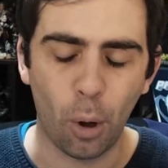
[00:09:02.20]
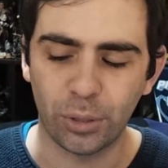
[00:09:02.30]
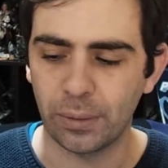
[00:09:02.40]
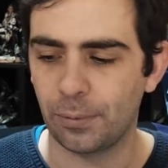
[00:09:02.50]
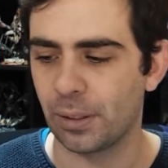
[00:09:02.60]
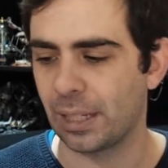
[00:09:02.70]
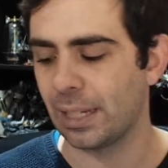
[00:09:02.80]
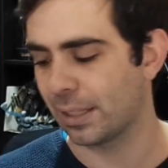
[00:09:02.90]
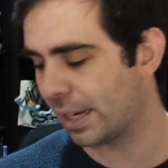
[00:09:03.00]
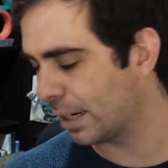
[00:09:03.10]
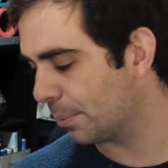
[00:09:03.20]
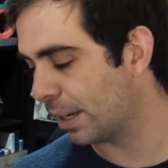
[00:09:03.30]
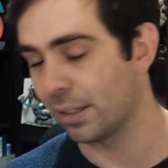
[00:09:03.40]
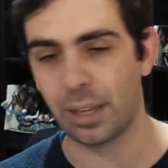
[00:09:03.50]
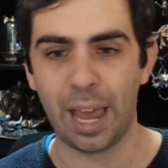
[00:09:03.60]
host of different Tears of the Kingdom
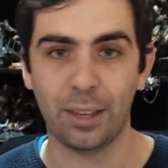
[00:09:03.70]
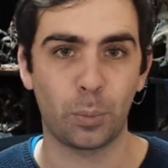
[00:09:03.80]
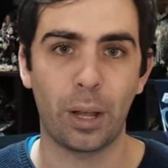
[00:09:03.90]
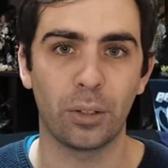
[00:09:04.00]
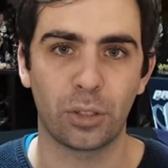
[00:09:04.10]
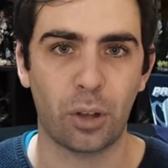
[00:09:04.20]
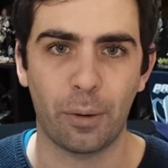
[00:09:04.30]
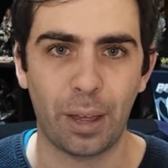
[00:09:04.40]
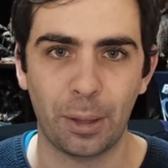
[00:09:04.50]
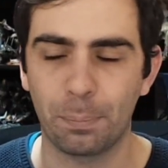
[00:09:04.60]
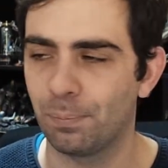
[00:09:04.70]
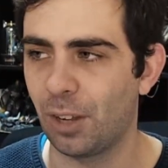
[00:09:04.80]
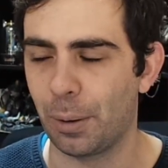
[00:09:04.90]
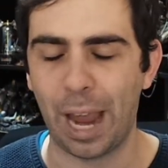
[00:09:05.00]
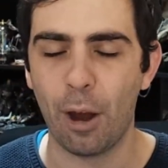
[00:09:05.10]
things, as well as just kind of other
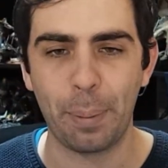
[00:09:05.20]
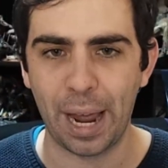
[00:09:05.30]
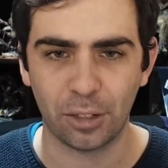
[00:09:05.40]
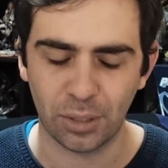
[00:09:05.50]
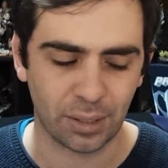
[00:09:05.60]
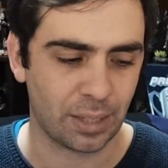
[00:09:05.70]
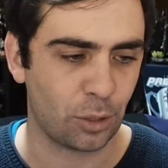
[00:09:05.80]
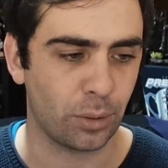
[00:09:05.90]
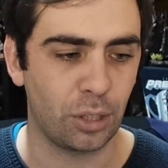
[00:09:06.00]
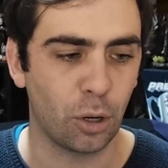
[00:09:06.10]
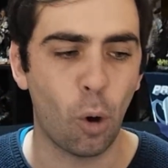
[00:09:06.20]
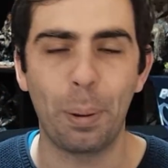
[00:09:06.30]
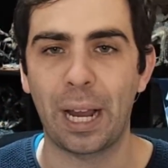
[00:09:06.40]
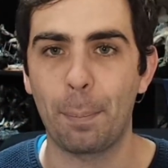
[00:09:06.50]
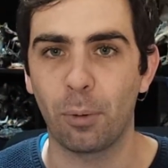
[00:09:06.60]
carry pouches, etc. that you can all
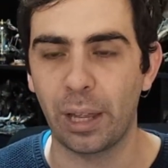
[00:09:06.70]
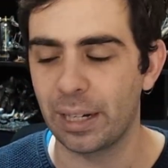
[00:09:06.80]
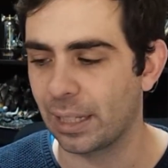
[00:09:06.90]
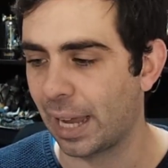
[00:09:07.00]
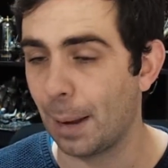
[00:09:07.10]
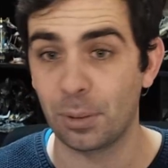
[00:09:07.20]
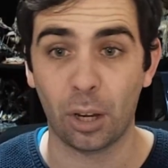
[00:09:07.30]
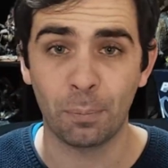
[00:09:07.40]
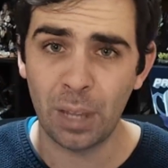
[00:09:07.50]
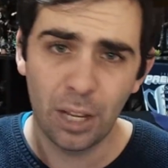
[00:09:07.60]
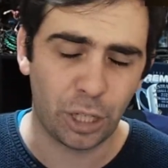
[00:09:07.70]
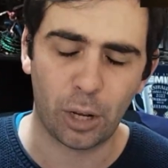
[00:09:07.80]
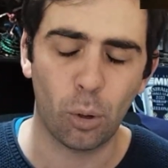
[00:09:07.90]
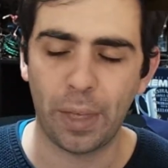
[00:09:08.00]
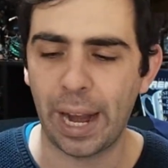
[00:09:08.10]
pick up related to the game. So
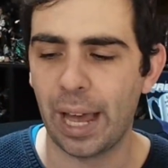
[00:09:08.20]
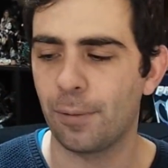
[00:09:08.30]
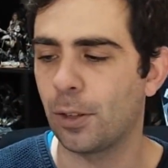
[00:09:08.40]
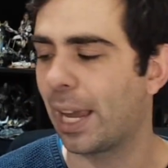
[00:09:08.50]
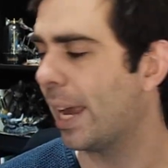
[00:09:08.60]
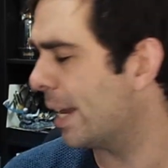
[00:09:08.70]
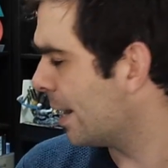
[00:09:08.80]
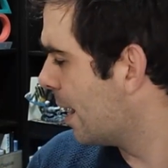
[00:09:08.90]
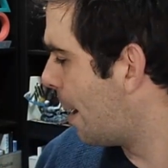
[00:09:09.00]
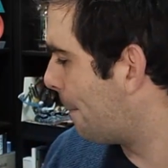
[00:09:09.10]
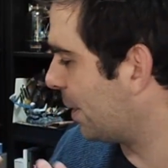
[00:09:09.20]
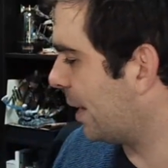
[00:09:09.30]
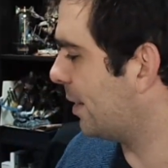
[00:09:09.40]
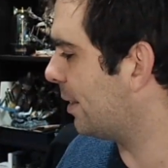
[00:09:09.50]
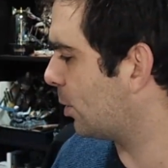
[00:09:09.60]
check all that out if you're keen. But
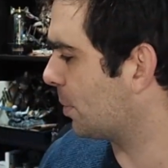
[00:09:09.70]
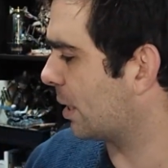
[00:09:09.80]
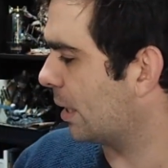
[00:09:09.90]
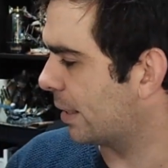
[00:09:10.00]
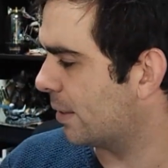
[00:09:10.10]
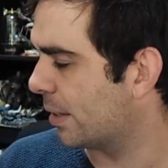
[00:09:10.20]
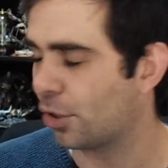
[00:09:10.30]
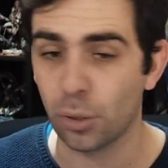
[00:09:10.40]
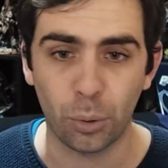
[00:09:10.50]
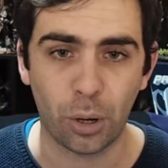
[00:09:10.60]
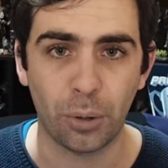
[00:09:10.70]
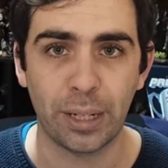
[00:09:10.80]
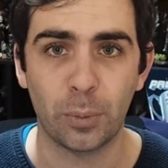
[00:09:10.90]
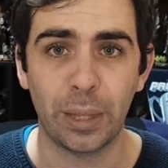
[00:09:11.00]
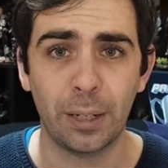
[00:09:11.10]
this was the collector's edition, all the
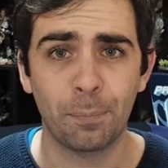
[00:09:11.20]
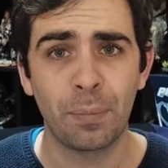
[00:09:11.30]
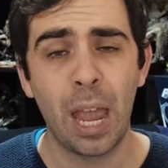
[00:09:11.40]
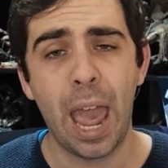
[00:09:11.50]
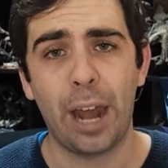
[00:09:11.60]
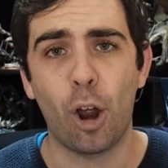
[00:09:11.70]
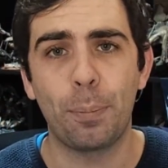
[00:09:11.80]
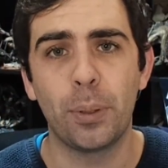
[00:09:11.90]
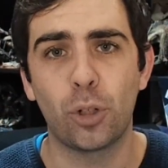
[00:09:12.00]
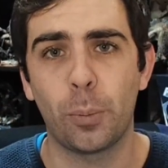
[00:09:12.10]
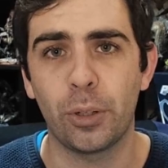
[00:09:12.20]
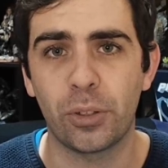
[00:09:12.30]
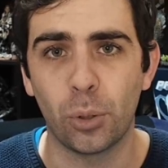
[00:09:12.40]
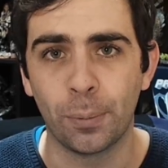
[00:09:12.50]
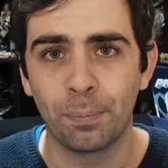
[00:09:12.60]
contents within it. And I hope you enjoyed what you
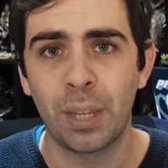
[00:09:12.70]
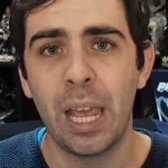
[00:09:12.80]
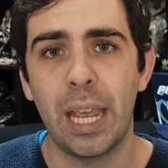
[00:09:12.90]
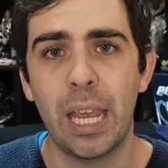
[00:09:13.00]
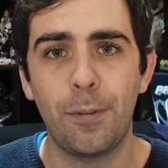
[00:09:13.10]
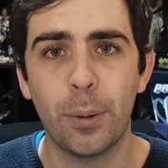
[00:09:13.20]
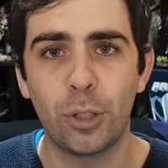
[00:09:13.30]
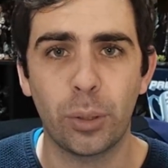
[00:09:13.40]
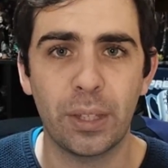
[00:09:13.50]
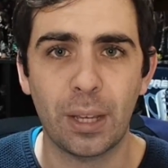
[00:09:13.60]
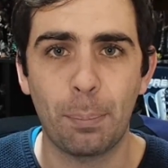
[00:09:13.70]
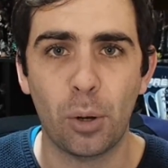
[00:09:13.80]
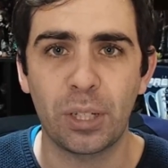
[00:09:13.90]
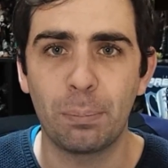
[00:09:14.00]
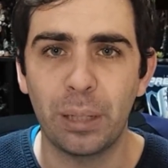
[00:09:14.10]
saw. If you enjoyed this
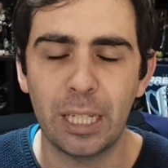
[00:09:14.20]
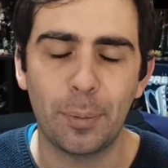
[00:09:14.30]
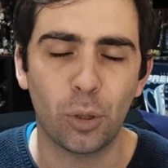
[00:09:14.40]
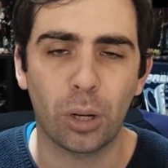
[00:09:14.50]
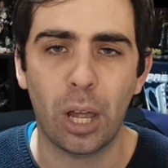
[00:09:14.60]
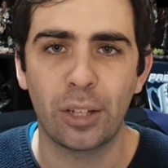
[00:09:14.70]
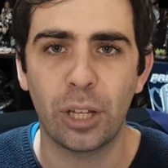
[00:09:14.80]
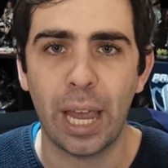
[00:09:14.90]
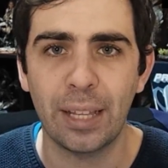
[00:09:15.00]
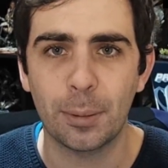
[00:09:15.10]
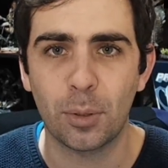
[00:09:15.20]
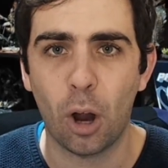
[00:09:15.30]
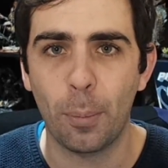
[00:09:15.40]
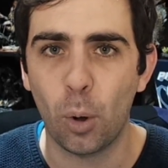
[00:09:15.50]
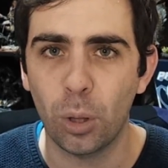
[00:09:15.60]
unboxing, please be sure to like, share, and
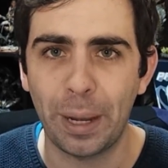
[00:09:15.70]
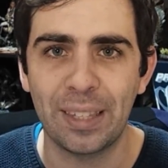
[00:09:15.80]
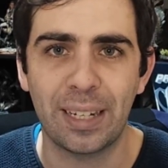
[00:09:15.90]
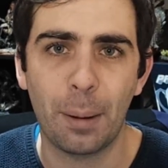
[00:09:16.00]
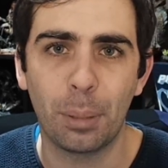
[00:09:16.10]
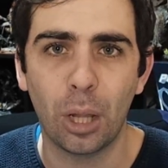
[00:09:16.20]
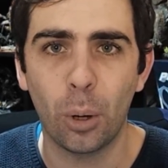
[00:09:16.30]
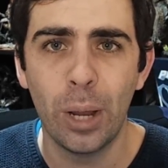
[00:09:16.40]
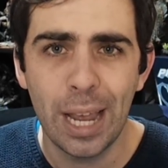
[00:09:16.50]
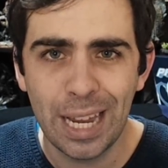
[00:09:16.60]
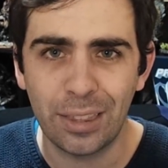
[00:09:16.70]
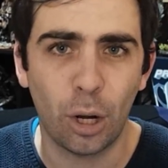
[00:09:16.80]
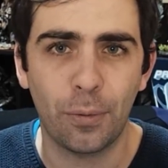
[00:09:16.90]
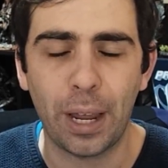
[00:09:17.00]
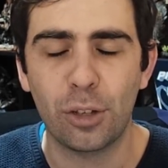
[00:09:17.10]
subscribe. All the buttons are down below. Hit the
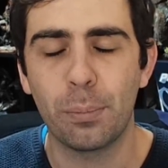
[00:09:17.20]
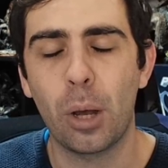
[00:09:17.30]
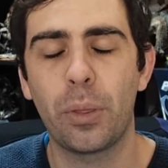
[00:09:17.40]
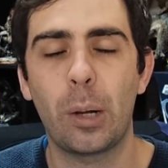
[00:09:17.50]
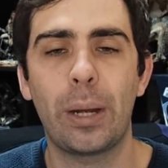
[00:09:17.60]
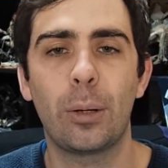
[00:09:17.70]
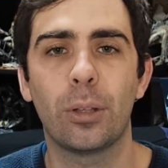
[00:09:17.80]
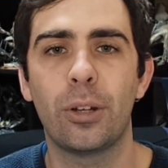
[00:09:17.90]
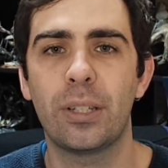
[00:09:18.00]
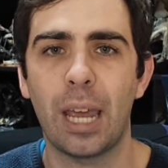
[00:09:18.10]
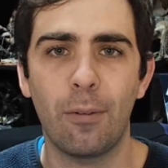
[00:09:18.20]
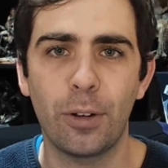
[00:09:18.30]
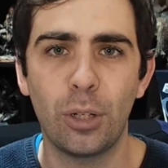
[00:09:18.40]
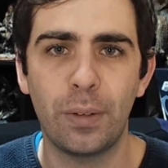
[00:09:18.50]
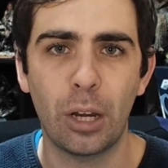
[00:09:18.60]
notification bell. That way you're alerted to
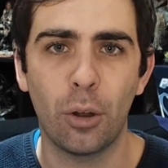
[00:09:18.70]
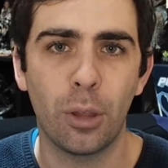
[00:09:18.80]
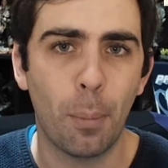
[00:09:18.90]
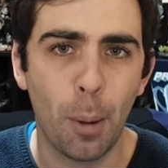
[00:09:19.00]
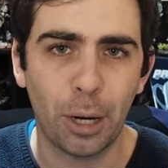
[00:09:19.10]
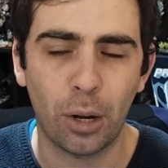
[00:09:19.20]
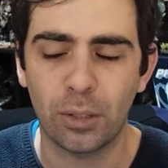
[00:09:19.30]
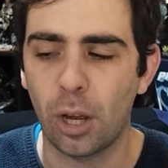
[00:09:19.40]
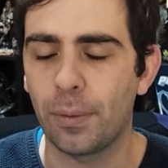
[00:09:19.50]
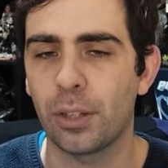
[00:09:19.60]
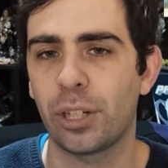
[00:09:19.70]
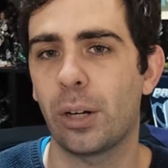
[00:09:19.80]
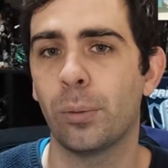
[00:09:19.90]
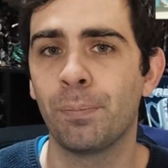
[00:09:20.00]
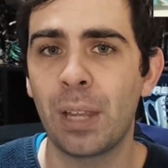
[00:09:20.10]
every new video the moment it goes live on the
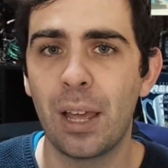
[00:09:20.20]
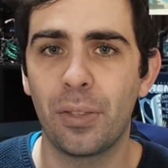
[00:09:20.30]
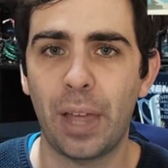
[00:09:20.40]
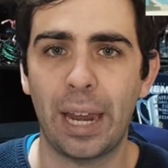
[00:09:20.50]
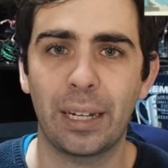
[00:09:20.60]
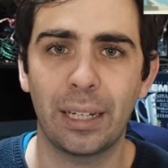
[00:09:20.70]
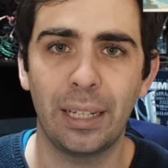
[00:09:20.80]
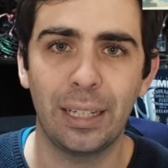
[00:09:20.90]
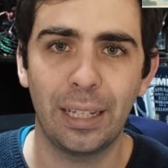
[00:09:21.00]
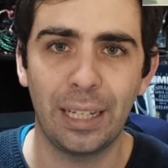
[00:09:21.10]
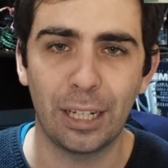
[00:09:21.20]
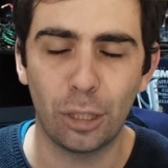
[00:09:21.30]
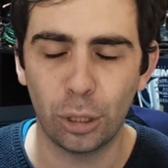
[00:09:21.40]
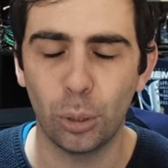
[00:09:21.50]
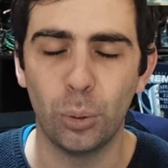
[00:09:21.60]
channel. That
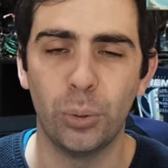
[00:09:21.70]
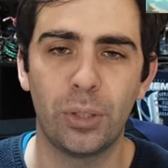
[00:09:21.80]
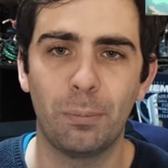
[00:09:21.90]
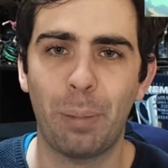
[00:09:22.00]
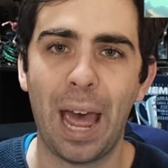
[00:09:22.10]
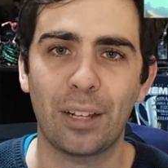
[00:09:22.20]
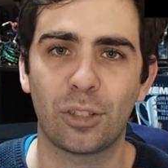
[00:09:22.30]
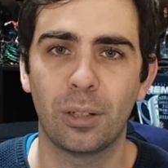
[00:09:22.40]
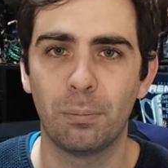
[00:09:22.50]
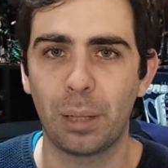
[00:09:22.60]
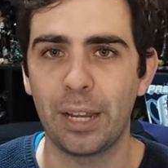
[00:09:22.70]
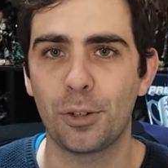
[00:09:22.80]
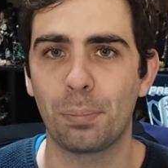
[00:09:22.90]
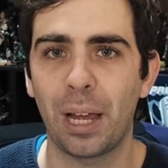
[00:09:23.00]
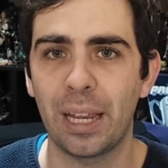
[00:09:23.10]
includes patched Player
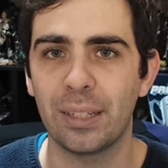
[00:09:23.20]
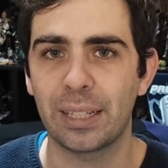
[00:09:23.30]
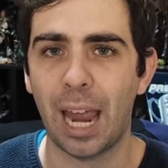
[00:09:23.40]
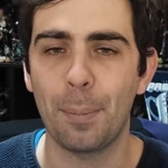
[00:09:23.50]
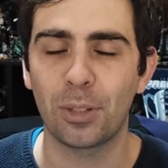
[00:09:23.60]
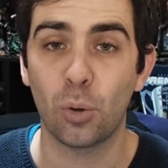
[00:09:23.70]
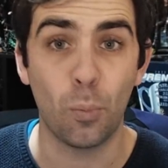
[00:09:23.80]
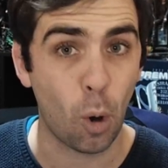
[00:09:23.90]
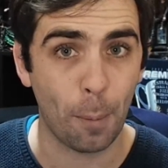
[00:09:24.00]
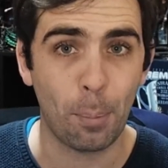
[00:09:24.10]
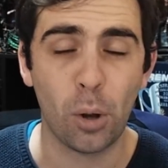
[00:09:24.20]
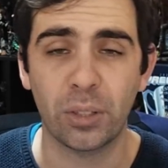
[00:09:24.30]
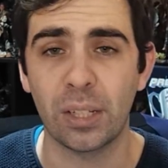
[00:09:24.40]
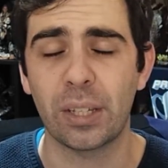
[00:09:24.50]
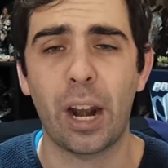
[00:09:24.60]
2 plays, Gamer School, more
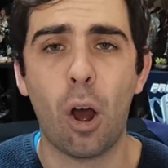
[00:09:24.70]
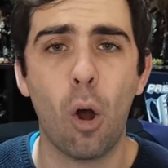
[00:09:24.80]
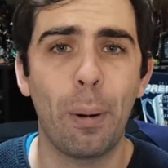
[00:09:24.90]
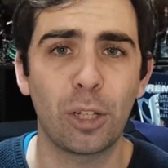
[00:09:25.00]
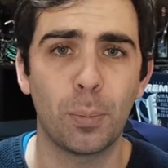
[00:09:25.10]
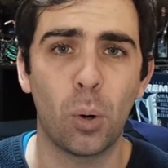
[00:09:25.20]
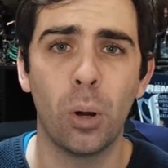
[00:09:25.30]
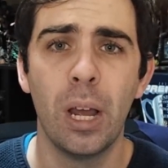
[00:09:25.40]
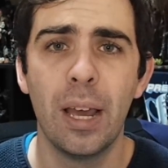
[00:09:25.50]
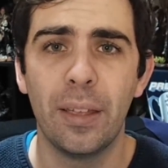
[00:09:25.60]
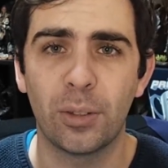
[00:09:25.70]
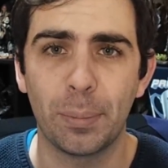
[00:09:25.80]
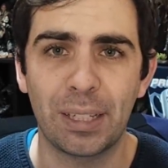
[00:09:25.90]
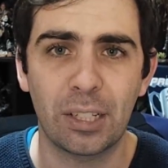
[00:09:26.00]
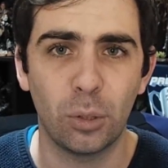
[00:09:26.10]
unboxings, and a whole bunch more. There's
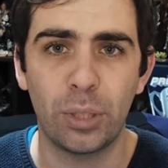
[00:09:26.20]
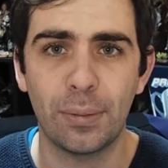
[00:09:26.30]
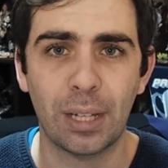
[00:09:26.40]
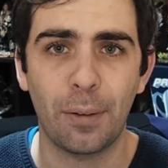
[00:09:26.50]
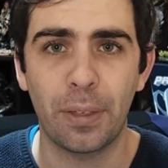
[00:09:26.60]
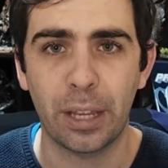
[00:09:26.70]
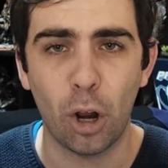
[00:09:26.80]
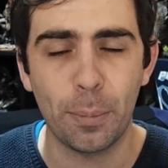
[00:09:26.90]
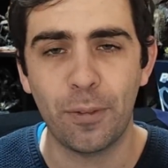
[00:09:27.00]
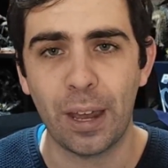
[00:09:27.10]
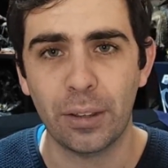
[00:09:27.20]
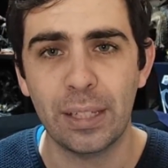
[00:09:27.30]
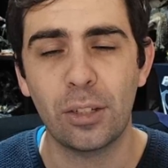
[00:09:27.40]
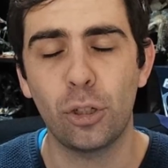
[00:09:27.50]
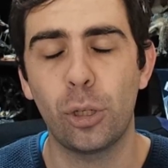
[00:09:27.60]
some exclusive stuff that can only be found on
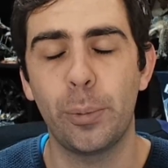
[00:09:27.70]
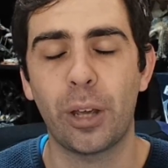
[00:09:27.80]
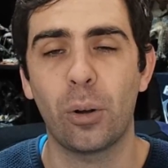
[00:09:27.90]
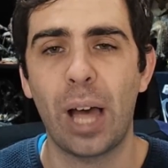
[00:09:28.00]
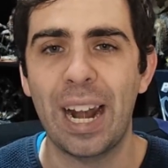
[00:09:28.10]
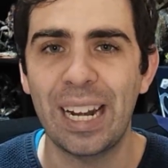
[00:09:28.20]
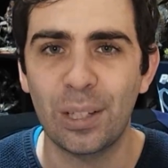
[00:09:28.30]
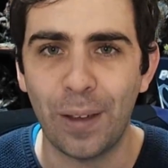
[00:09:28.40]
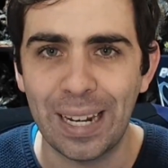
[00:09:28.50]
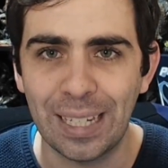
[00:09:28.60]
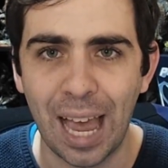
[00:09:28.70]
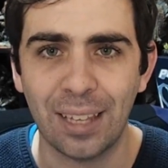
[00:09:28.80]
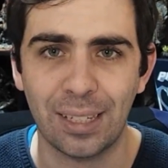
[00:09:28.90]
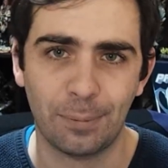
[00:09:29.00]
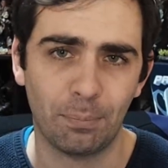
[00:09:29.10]
this YouTube channel, and it is
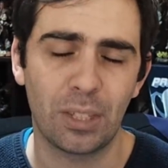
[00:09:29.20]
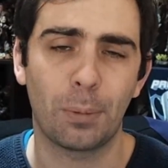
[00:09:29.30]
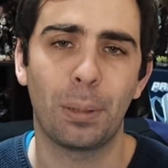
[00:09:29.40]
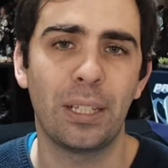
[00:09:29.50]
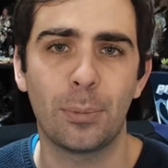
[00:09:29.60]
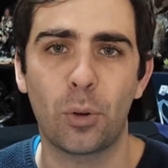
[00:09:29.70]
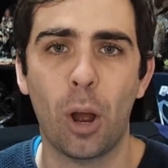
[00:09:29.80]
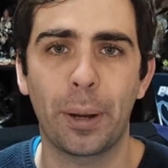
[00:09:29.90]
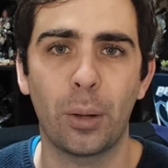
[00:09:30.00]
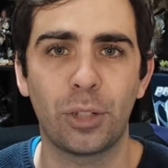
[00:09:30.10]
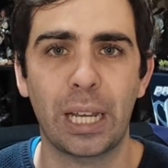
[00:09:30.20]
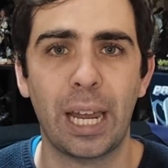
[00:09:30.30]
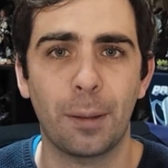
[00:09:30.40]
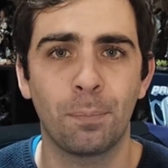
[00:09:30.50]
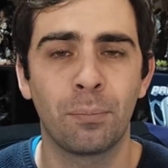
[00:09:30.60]
fantastic. So please subscribe and go and check
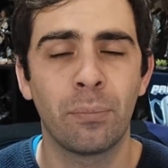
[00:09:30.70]
it out.